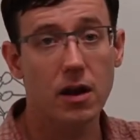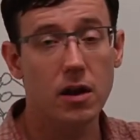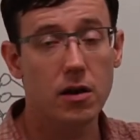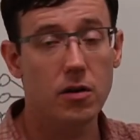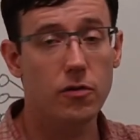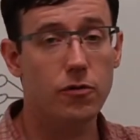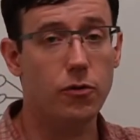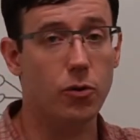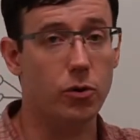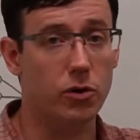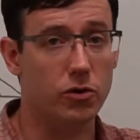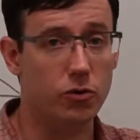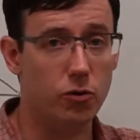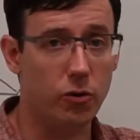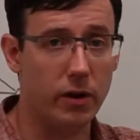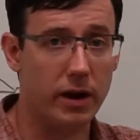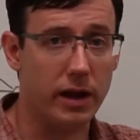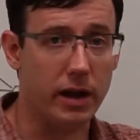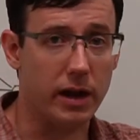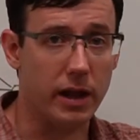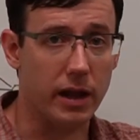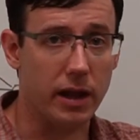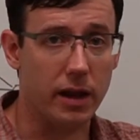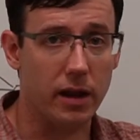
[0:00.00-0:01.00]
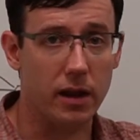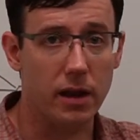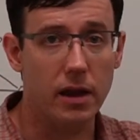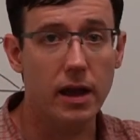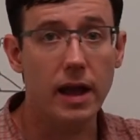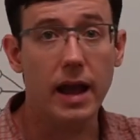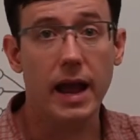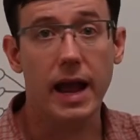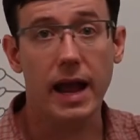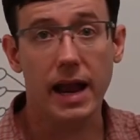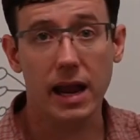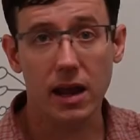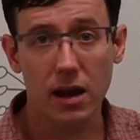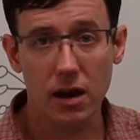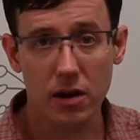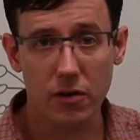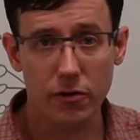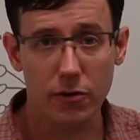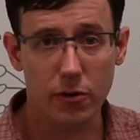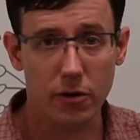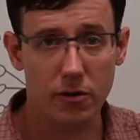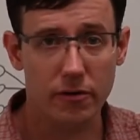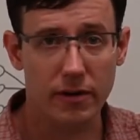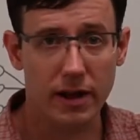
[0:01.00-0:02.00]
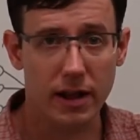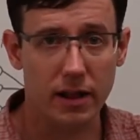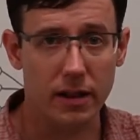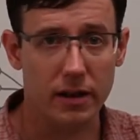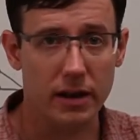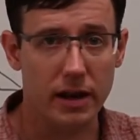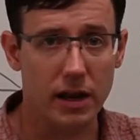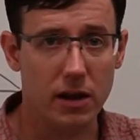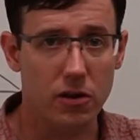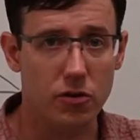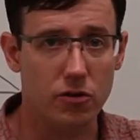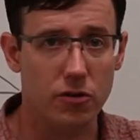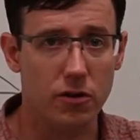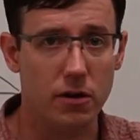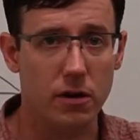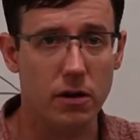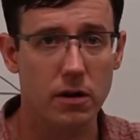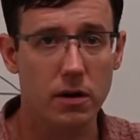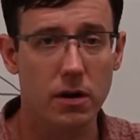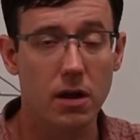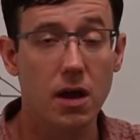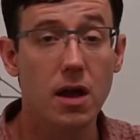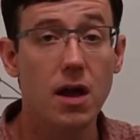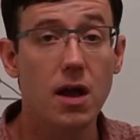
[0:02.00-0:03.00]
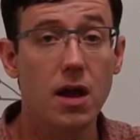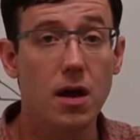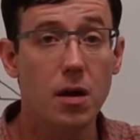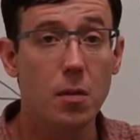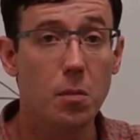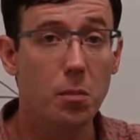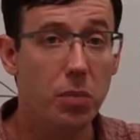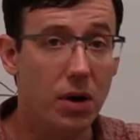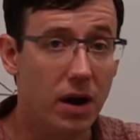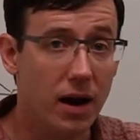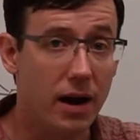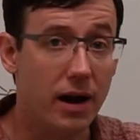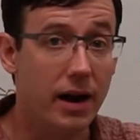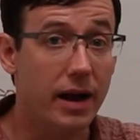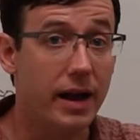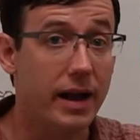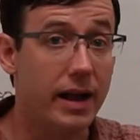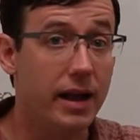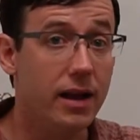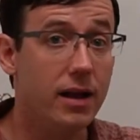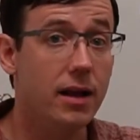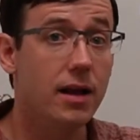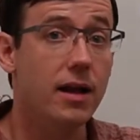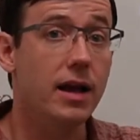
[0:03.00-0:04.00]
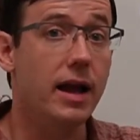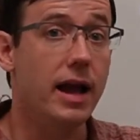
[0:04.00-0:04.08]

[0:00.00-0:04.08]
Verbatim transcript: for training and for validation by